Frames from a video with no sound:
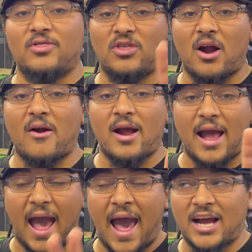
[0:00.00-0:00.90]
their
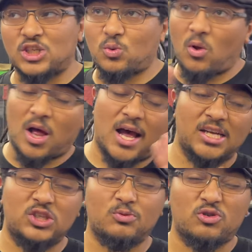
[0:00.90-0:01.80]
actual
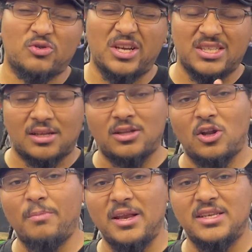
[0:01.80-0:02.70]
husbandry is a
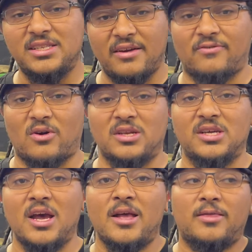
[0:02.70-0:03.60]
little bit different
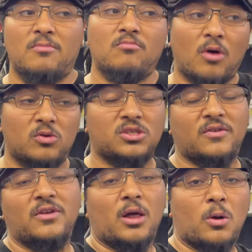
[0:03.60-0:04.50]
than most
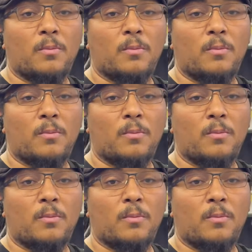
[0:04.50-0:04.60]
of the other